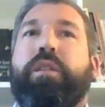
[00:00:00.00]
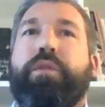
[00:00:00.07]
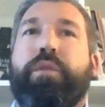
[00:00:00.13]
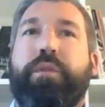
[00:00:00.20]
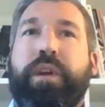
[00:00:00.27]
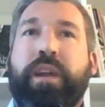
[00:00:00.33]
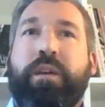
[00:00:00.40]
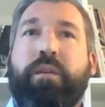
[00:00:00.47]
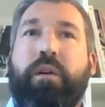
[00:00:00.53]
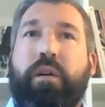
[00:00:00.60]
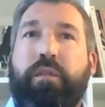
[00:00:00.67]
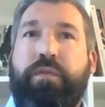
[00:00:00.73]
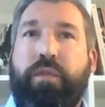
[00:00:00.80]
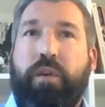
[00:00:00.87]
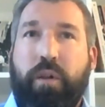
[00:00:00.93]
During
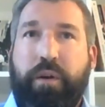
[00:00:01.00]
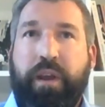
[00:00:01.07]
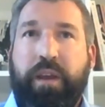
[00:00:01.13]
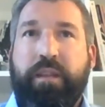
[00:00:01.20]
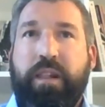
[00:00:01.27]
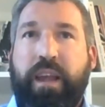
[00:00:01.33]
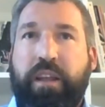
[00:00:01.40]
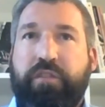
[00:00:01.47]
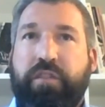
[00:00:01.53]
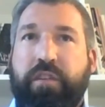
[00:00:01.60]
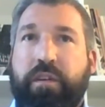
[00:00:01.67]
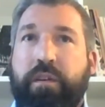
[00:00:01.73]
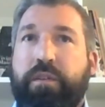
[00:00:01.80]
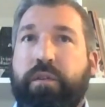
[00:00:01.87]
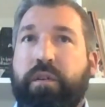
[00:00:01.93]
or following the
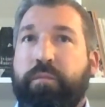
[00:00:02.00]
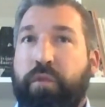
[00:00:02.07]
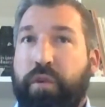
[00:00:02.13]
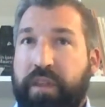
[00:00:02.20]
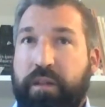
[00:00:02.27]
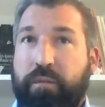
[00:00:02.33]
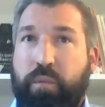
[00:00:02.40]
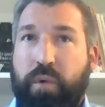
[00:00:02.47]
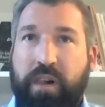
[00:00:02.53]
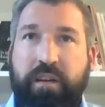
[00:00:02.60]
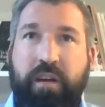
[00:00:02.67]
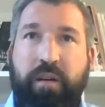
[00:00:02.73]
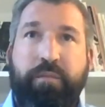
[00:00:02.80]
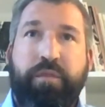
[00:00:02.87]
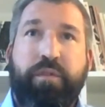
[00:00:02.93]
lecture, you are more than
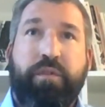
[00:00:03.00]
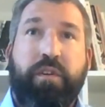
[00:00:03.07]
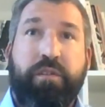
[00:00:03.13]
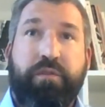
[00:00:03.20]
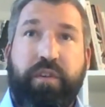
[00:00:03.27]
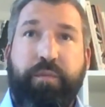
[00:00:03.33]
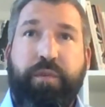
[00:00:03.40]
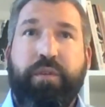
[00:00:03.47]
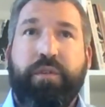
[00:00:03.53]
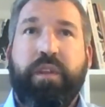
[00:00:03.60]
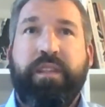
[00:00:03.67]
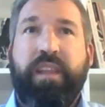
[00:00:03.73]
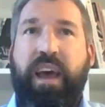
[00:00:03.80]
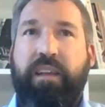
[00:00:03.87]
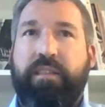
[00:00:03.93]
welcome to contribute
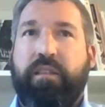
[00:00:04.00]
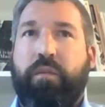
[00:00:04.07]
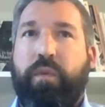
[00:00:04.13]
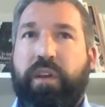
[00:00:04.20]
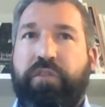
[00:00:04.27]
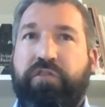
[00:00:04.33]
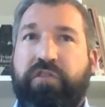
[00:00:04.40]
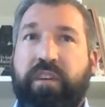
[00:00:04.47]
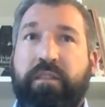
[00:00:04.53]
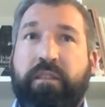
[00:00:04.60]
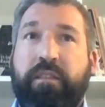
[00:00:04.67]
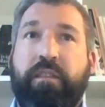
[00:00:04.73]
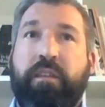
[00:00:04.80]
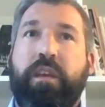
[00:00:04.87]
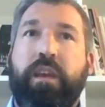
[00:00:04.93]
and ask
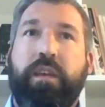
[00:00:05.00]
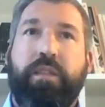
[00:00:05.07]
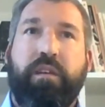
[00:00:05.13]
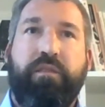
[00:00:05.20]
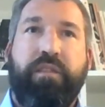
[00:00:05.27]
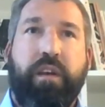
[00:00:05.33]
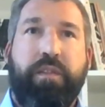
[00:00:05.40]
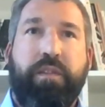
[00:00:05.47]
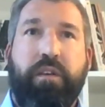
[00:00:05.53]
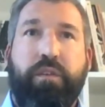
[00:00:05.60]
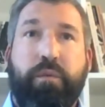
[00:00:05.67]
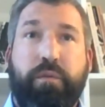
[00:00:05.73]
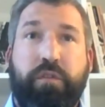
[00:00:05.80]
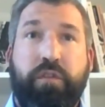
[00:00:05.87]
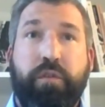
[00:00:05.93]
questions either via the
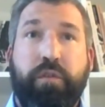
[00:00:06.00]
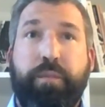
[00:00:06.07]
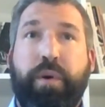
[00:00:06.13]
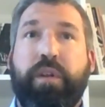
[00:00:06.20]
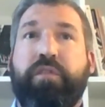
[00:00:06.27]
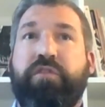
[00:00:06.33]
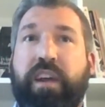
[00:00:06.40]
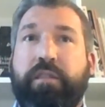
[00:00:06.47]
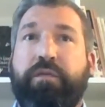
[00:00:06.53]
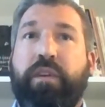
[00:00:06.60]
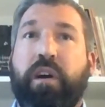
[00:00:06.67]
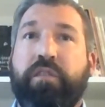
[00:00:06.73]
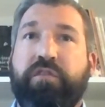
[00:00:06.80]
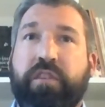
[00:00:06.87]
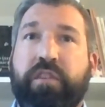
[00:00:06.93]
YouTube chat
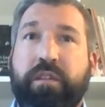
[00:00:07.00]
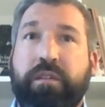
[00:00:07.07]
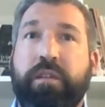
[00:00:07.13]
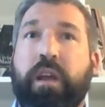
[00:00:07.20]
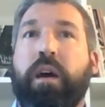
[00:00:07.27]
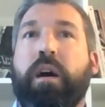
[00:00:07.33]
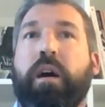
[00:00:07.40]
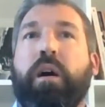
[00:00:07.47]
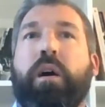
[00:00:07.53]
function,